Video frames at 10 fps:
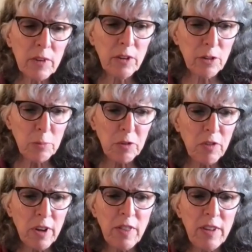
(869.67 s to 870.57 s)
to
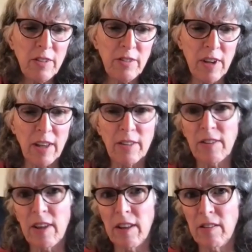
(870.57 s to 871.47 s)
prevent these deaths
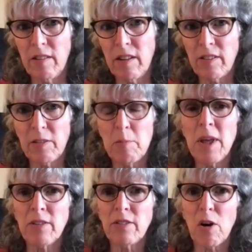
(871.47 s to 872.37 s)
and this
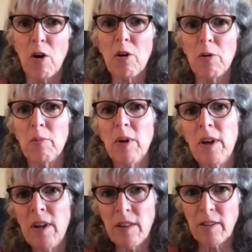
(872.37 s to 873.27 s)
immense harm
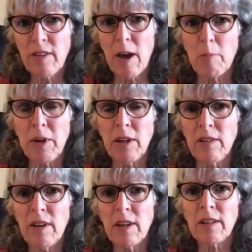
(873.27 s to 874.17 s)
that's happening
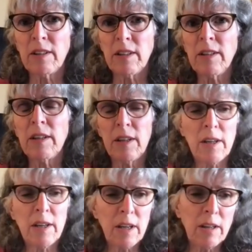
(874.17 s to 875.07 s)
daily.
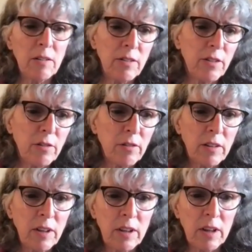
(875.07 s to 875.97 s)
And
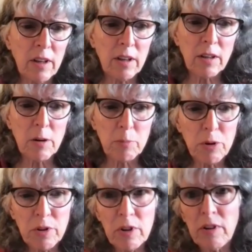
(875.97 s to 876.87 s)
certainly
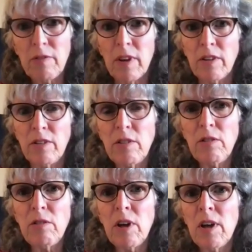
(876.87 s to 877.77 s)
Caput,
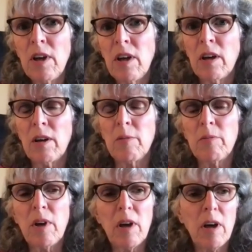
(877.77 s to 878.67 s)
Vendu,
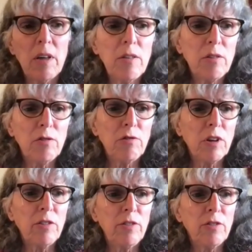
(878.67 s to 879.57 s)
other
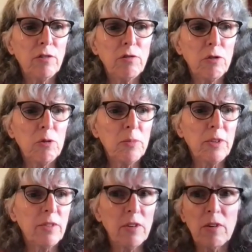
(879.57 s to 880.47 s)
drug user groups,
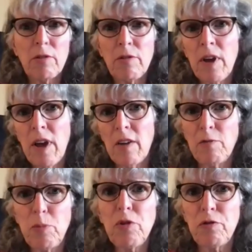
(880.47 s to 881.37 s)
DOLF,
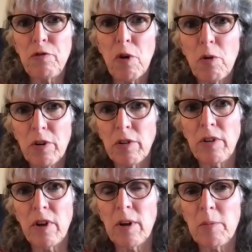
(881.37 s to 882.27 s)
have put
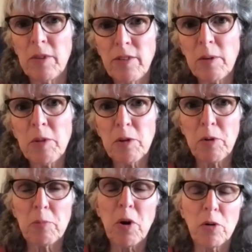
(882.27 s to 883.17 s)
forward similar
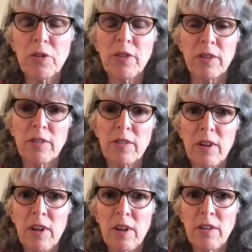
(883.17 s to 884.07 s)
proposals
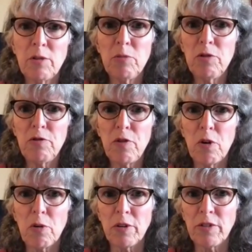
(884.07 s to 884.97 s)
to move
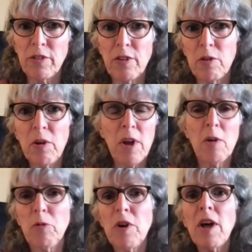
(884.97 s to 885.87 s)
forward. So
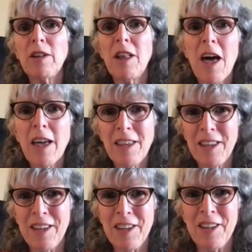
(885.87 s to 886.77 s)
we're not
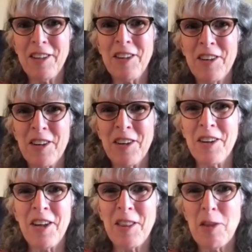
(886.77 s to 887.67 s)
lacking in
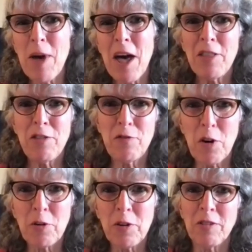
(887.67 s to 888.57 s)
the path
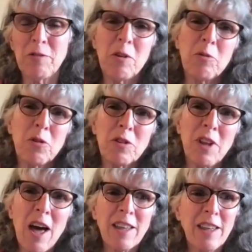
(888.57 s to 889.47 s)
forward. What we're
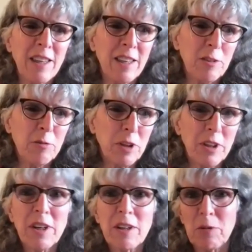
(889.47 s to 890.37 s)
lacking is
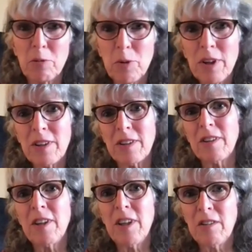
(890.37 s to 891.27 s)
political
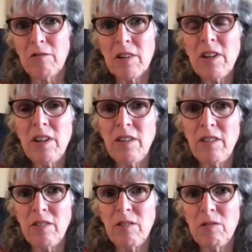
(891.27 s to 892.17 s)
will, really,
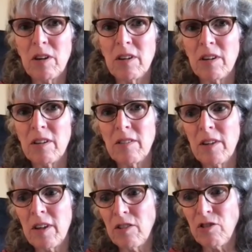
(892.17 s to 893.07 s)
to
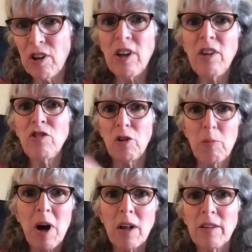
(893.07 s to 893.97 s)
change our
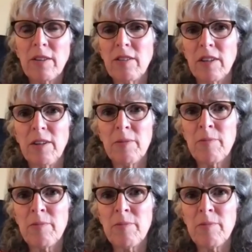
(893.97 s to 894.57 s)
policy.